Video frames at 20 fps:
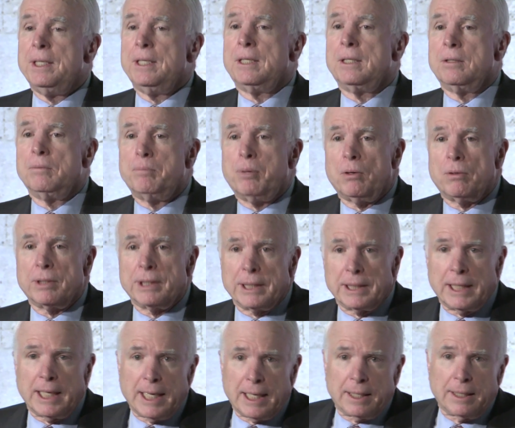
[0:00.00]
The polling
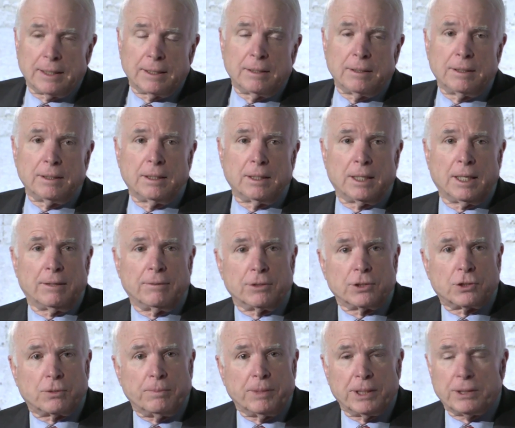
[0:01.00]
data that I
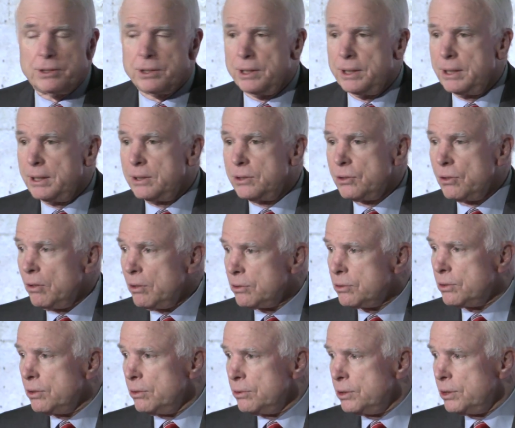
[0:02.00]
was mentioning
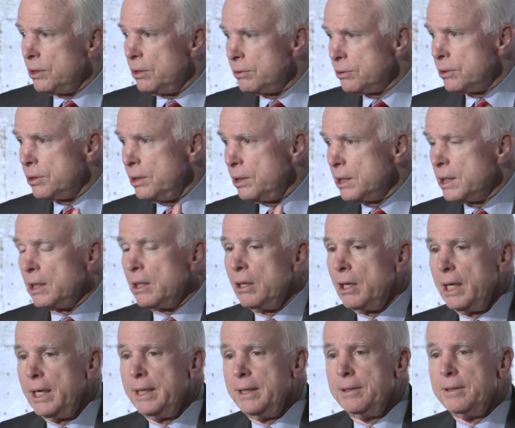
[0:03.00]
also shows a
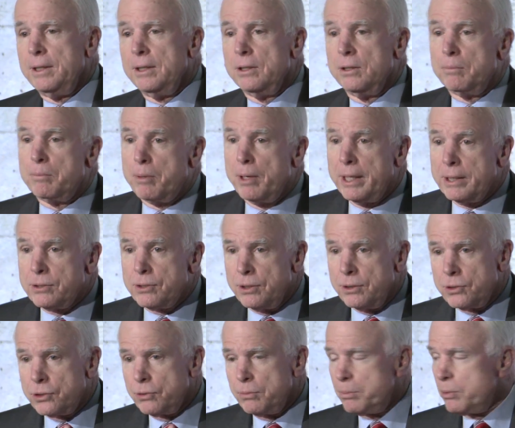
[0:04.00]
decline in the
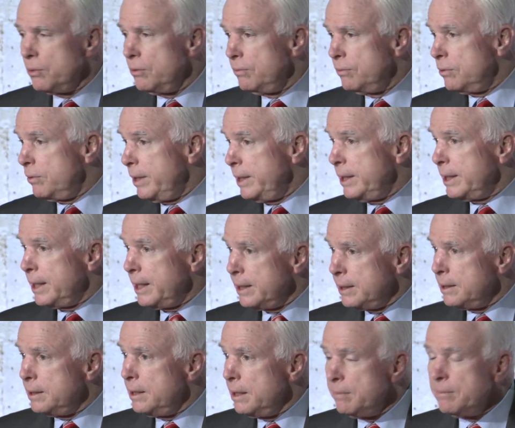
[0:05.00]
president's approval rating
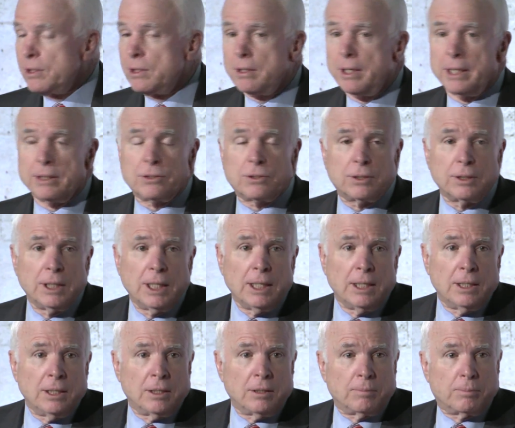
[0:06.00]
and the Democrats'
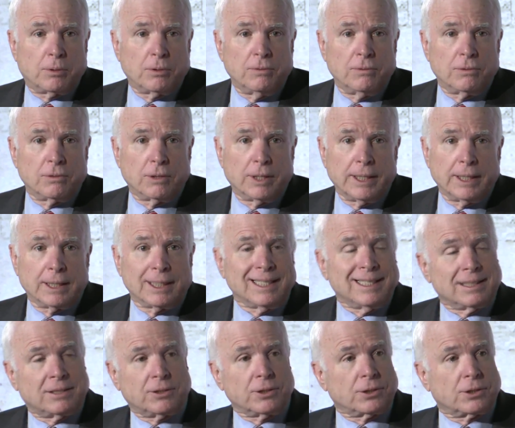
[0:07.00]
approval rating.
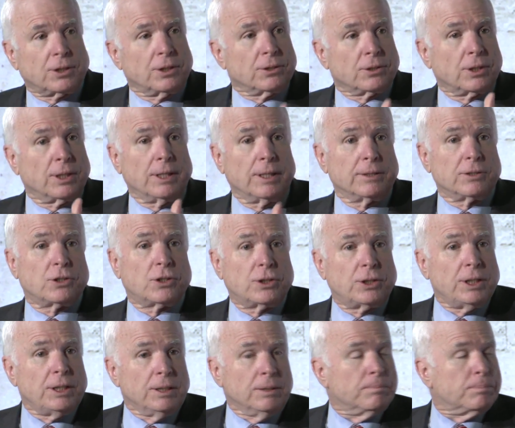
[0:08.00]
It just isn't as
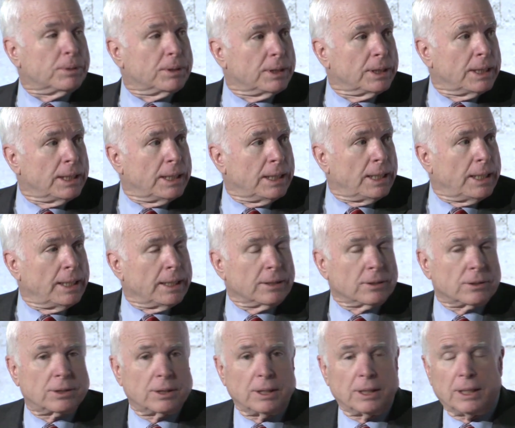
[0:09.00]
steep
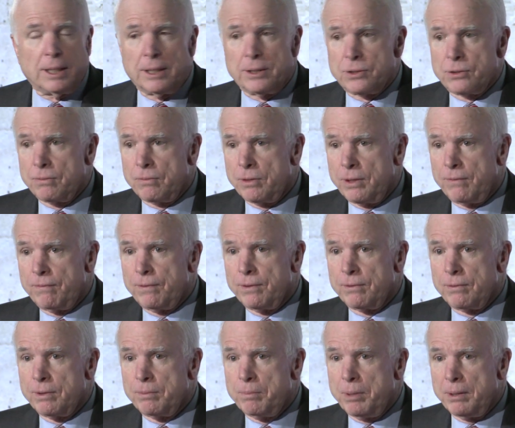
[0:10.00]
as the one for the
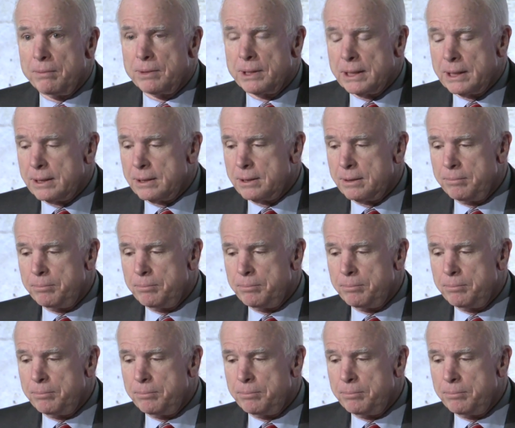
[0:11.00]
Republicans.